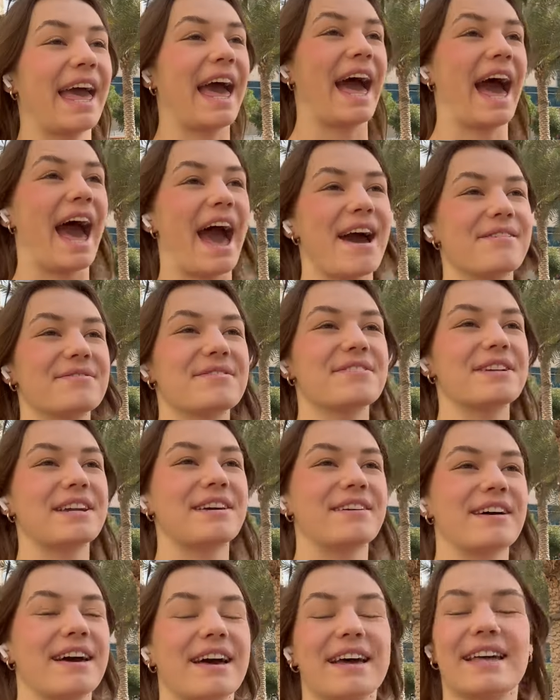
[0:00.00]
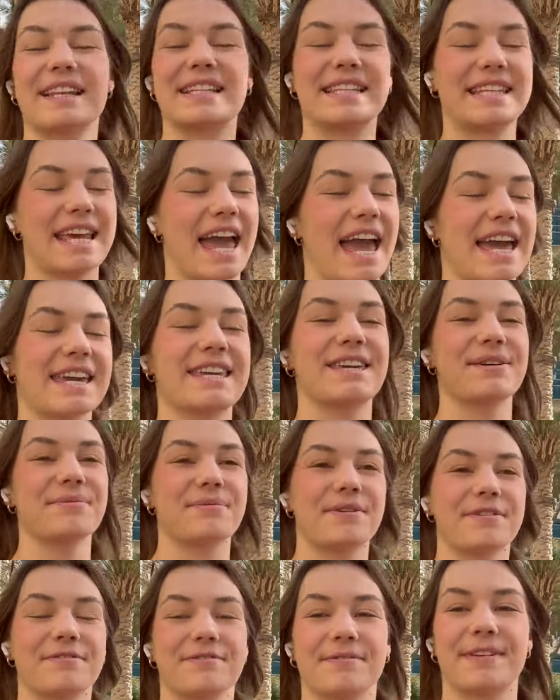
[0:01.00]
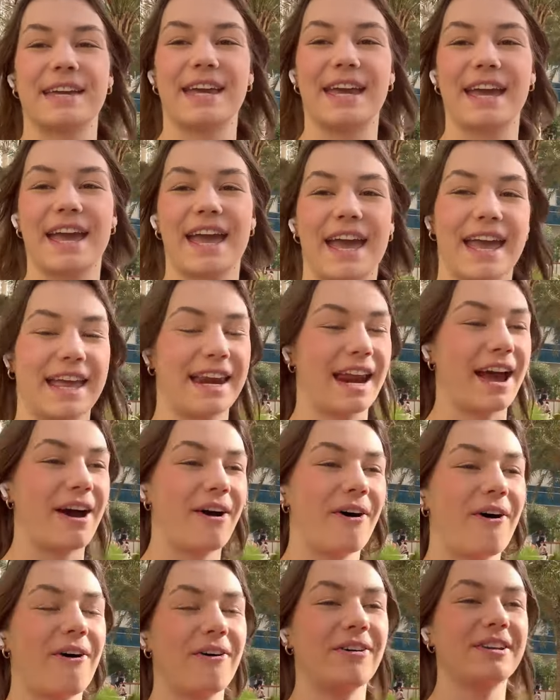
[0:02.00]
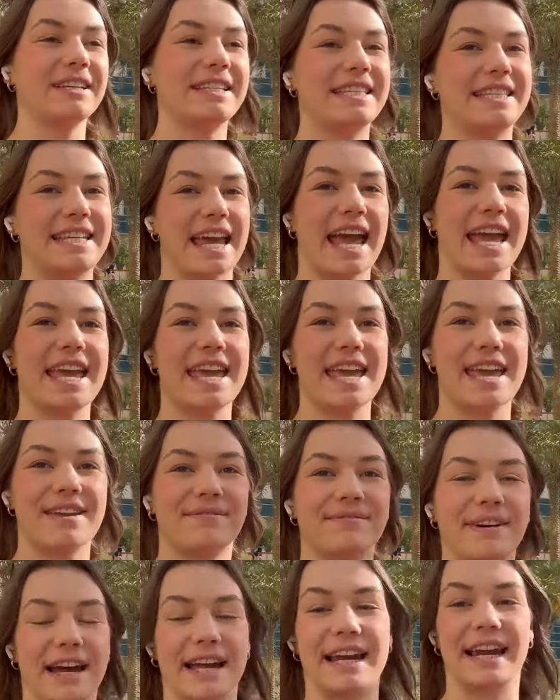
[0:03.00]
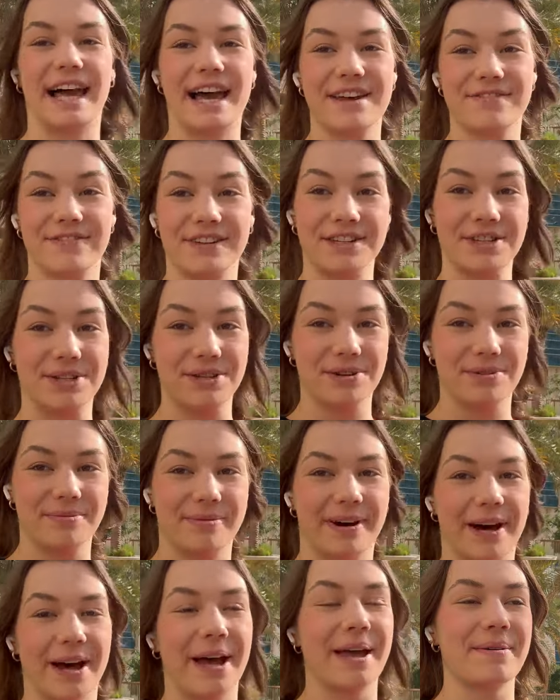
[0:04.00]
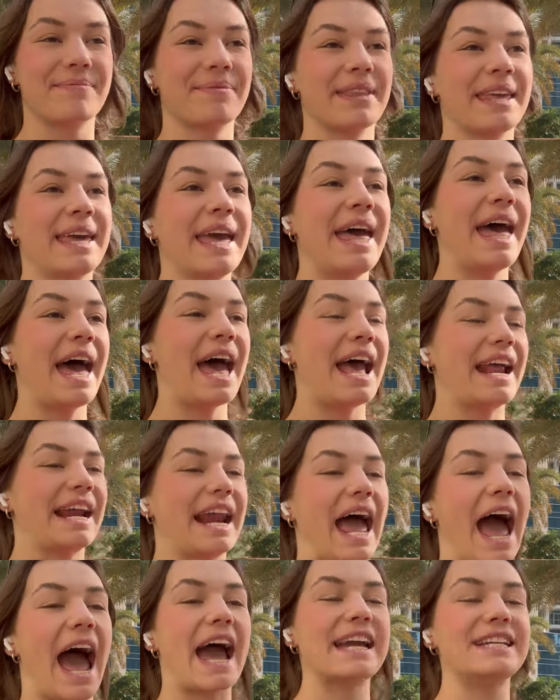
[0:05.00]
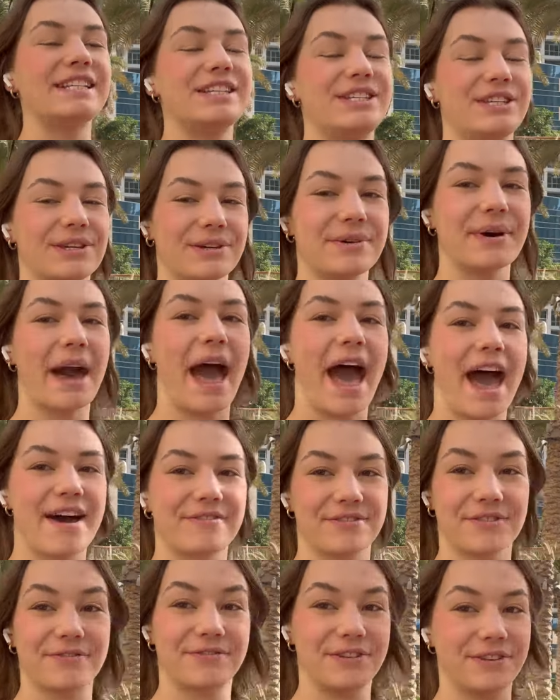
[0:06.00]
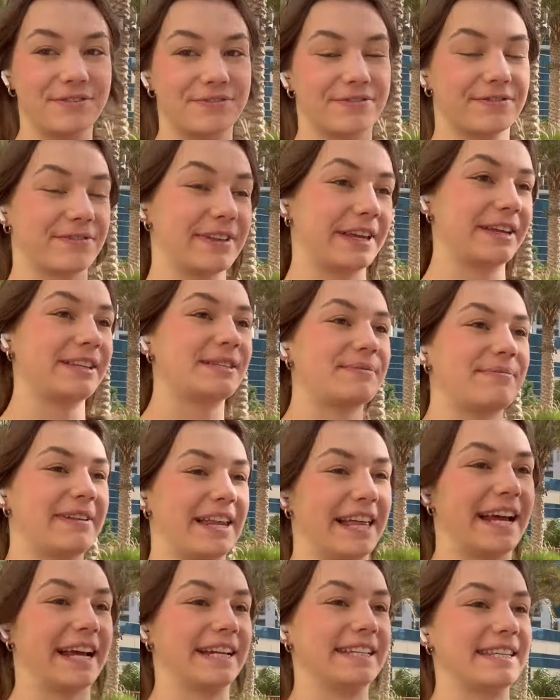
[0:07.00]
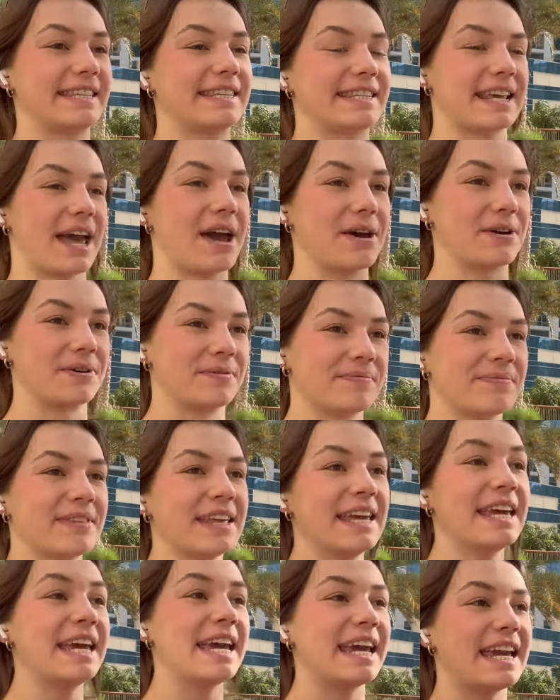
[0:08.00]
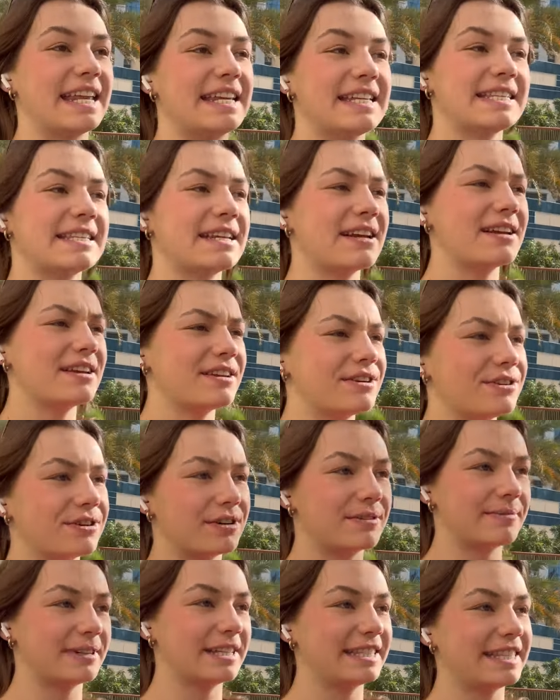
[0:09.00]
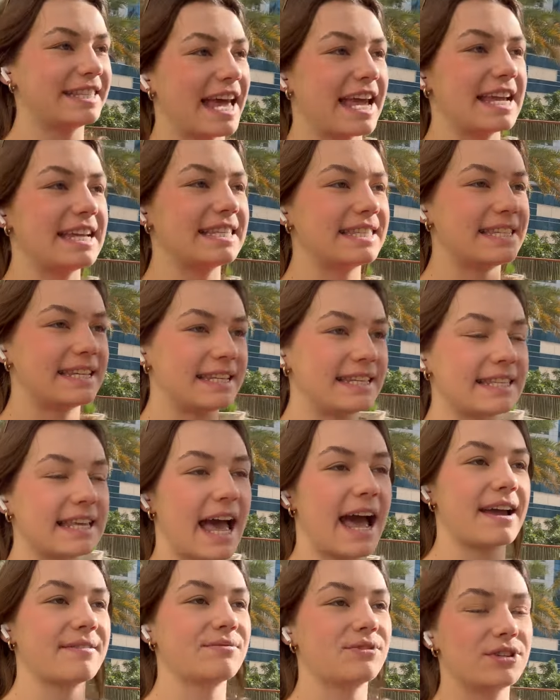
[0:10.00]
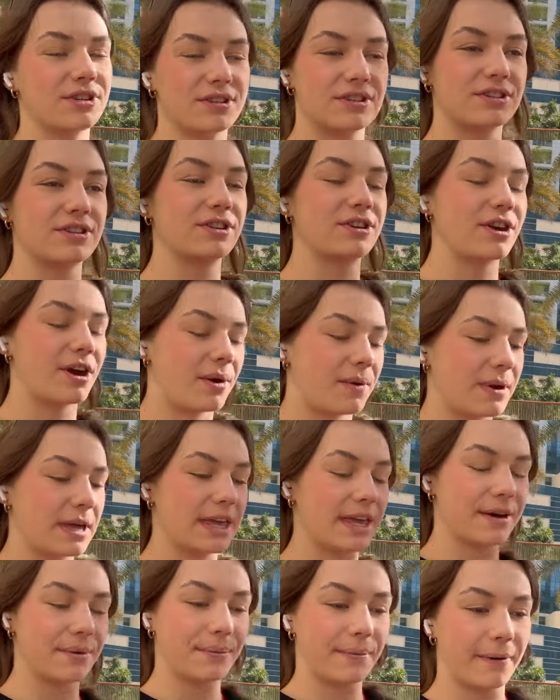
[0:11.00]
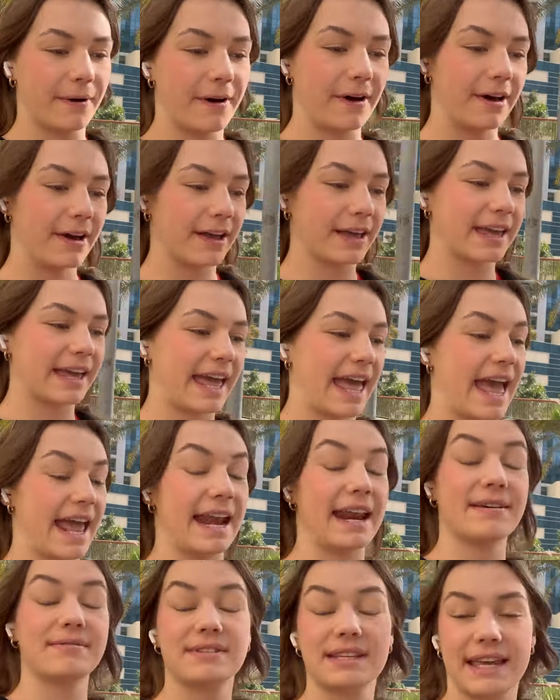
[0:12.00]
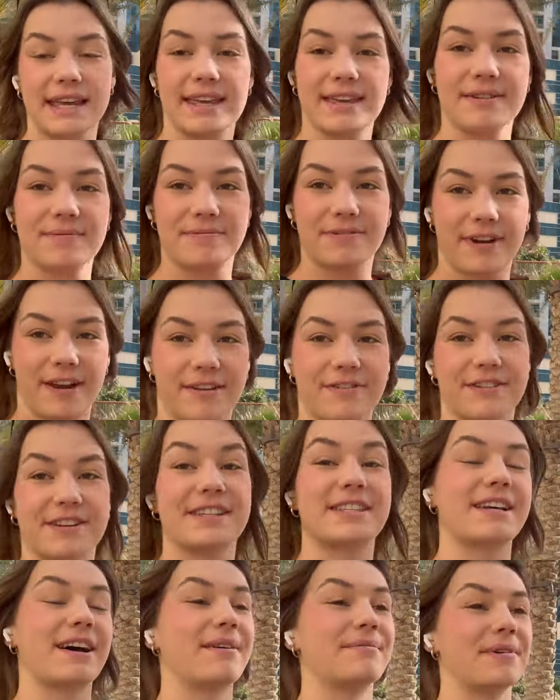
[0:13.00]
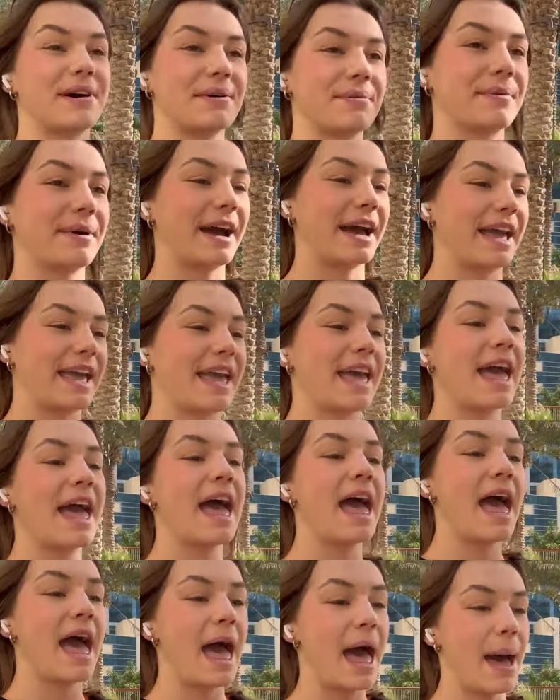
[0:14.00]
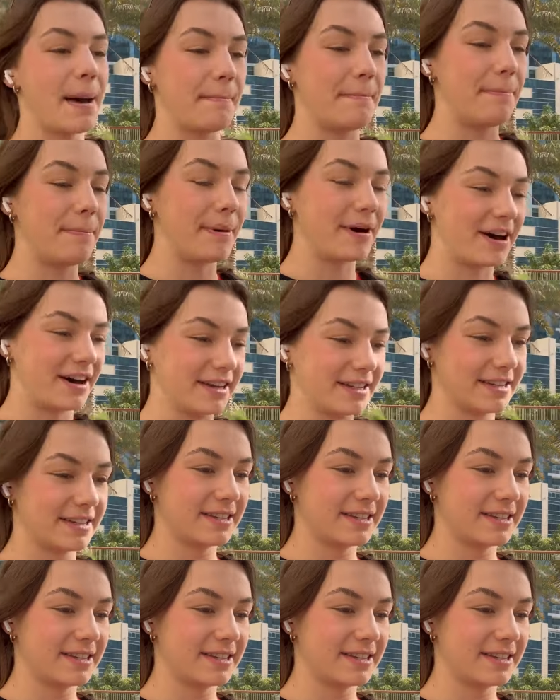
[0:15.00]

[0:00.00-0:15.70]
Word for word: I wanna take you with me in a whole day in my life in Dubai, and I do have a few things planned. So, it is not a normal day since I'm just going a walk and I'm taking breakfast on my way, but